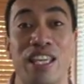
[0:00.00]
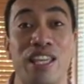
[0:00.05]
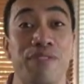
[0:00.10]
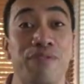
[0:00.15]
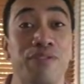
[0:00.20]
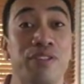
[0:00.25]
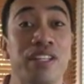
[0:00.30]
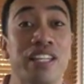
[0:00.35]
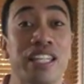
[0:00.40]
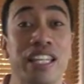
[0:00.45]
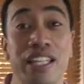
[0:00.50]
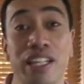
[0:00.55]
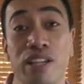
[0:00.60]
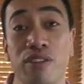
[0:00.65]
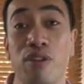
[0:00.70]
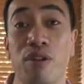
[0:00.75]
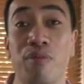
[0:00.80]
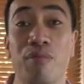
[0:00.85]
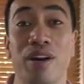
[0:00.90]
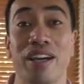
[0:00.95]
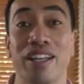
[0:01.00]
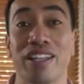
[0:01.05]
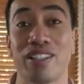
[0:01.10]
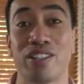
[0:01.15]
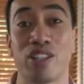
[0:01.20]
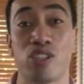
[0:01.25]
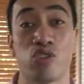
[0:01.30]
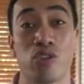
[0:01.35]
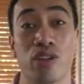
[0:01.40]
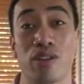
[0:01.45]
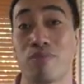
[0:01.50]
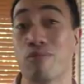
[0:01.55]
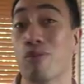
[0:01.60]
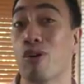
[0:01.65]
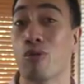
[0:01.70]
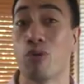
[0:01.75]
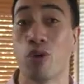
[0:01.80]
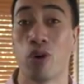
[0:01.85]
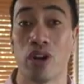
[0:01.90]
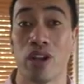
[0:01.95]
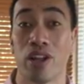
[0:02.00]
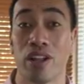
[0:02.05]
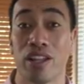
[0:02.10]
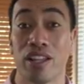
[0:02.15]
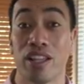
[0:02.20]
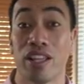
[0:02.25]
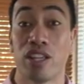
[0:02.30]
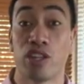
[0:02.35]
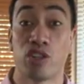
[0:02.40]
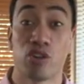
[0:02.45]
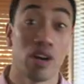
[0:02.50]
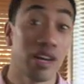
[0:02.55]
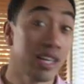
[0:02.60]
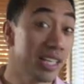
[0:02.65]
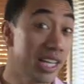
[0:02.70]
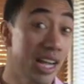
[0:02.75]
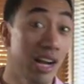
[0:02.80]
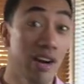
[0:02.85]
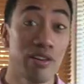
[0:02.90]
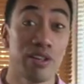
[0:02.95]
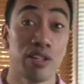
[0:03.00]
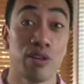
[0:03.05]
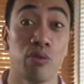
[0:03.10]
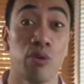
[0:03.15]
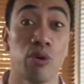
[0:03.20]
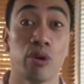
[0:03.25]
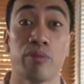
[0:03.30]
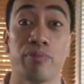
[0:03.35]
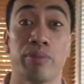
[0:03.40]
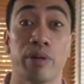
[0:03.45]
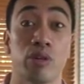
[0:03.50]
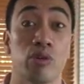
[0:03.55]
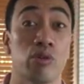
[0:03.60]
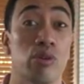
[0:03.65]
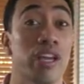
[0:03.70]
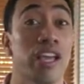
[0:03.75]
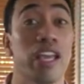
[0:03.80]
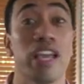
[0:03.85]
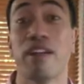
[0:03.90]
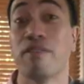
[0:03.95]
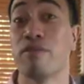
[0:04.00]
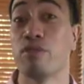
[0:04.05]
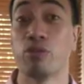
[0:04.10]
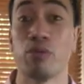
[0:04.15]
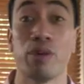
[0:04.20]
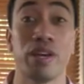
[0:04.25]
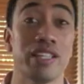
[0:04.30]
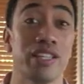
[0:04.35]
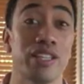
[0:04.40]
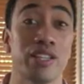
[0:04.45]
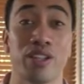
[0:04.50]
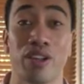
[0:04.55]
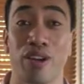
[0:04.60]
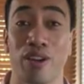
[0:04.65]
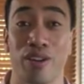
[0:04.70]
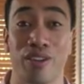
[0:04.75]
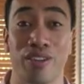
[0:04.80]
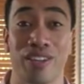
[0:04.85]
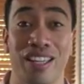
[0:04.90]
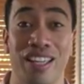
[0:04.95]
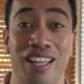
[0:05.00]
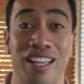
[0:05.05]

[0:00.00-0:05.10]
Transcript: If you need a reminder to drink more water, try carrying a water bottle everywhere you go.